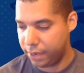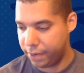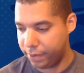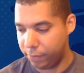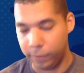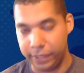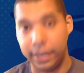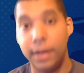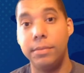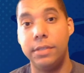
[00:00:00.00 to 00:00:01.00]
when they
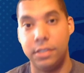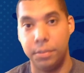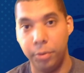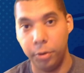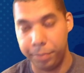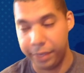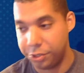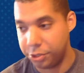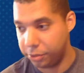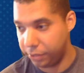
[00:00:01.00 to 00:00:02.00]
come to support
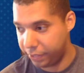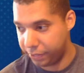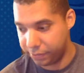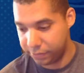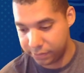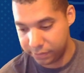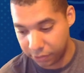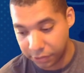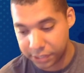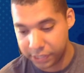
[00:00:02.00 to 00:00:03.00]
Pietro and
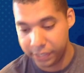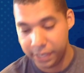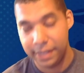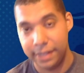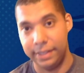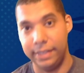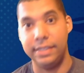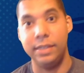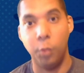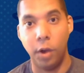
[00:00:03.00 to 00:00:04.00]
Darcy, they
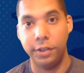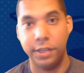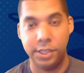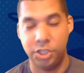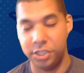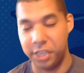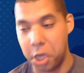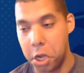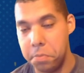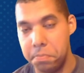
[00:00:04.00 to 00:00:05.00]
see Wanda and she's like
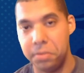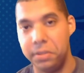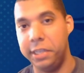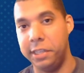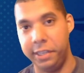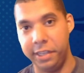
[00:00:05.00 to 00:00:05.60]
completely